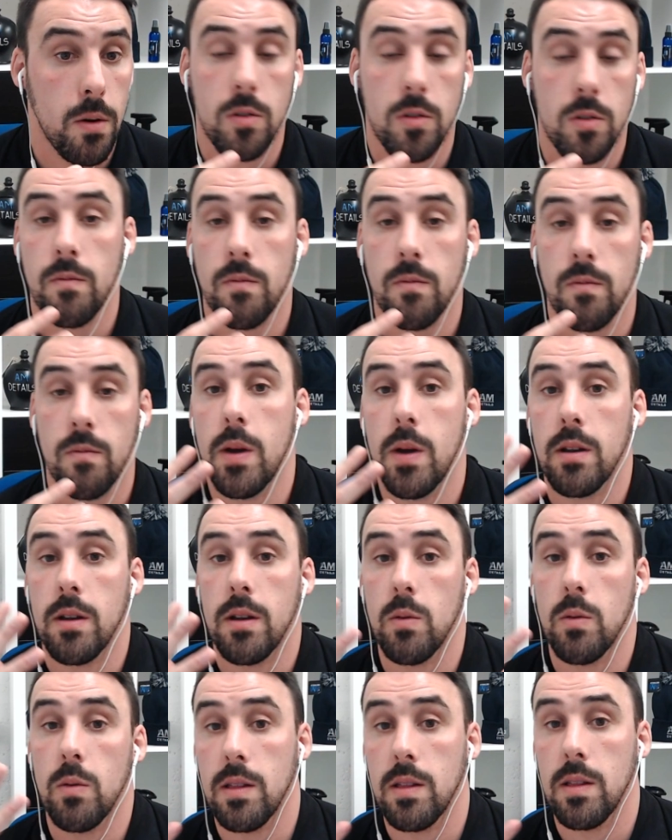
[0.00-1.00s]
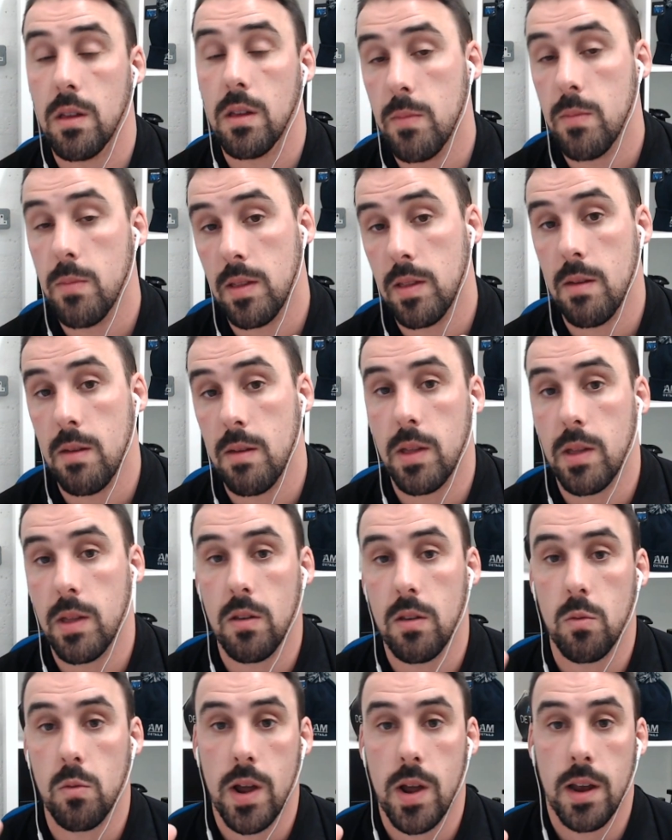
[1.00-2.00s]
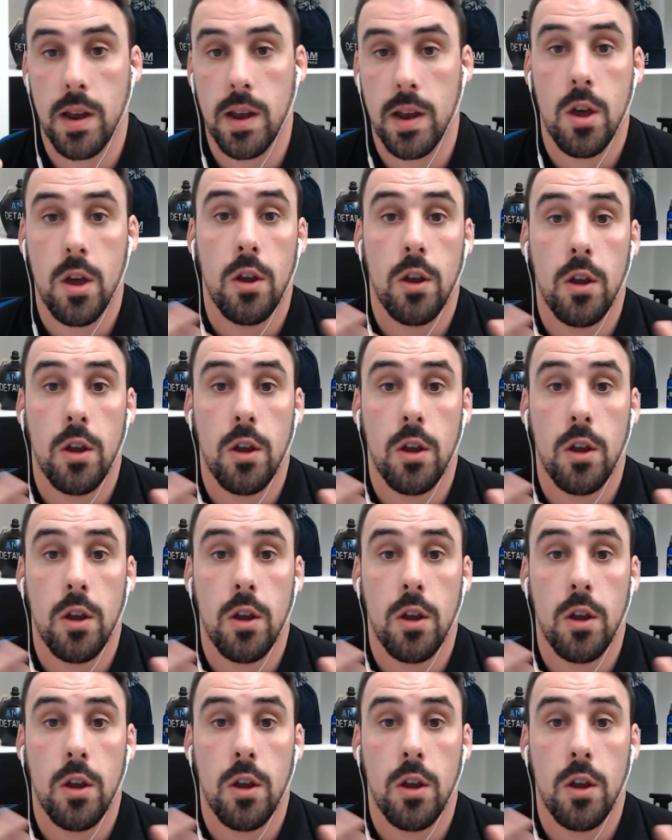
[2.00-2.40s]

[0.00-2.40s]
or someone from America that would like to commit to the AMDetails brand,